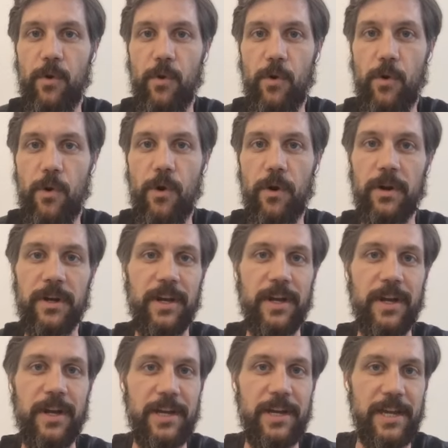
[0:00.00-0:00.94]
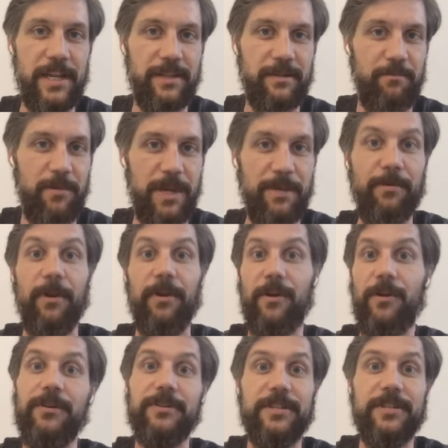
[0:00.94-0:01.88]
or it's people
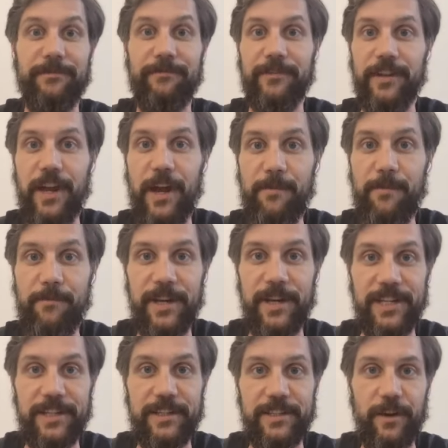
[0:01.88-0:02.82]
across different companies.